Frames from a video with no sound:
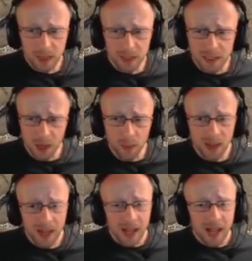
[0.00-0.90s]
So,
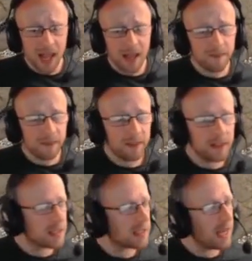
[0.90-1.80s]
everything
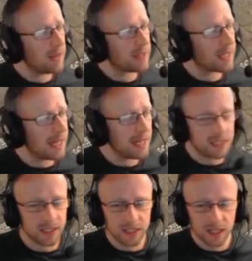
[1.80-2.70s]
in this game is
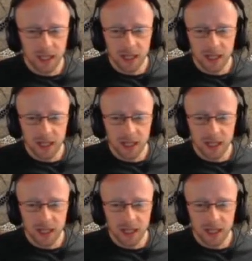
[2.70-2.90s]
connected.